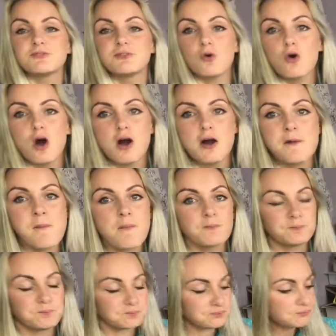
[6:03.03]
for
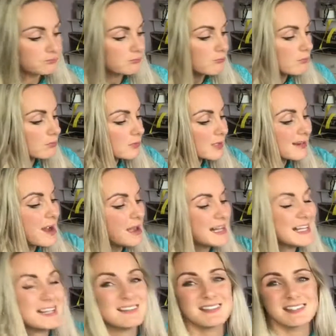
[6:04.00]

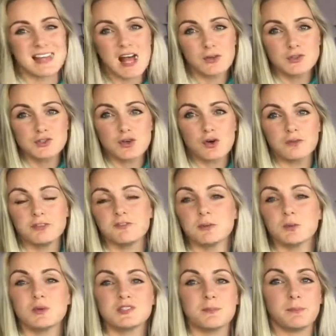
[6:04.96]
hit style stuff, if
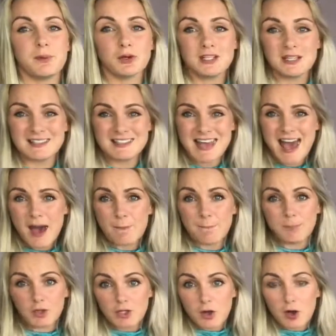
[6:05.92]
I'm going to body
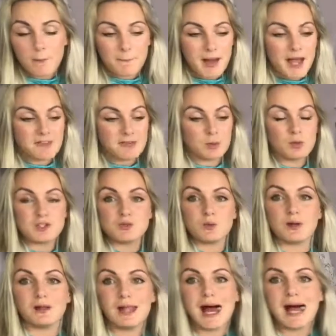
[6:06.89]
attack, body combat, if I'm going to
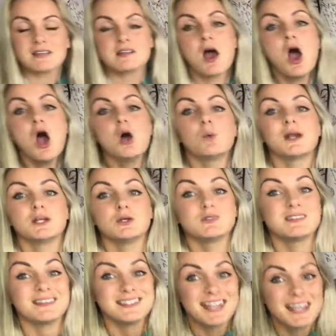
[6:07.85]
a class. When I
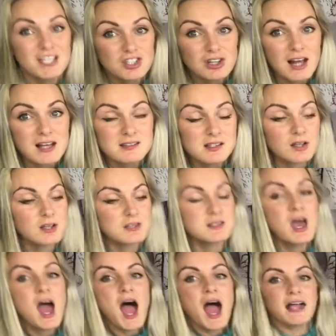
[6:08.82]
used to teach classes,
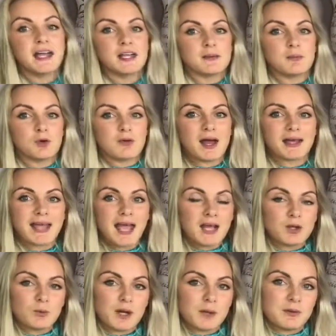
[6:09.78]
again, I'm alright
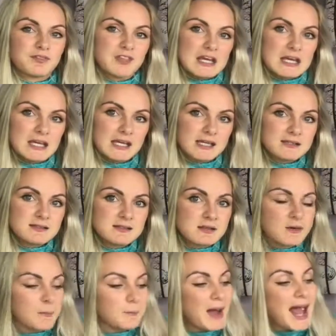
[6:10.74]
getting away with
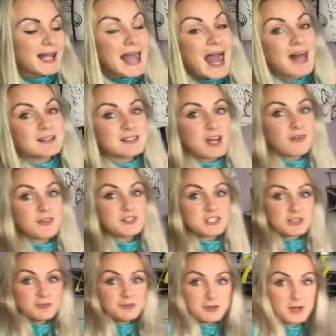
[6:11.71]
these, but I can tell the
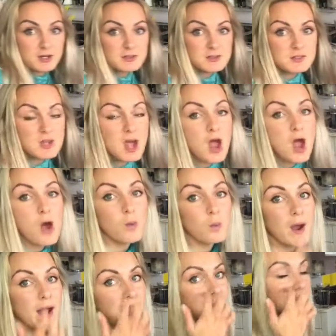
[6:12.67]
difference
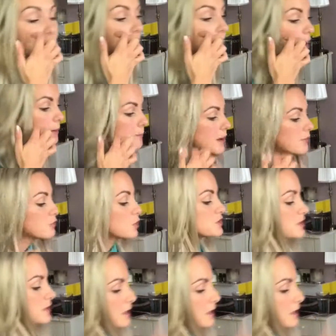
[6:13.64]
when I've got to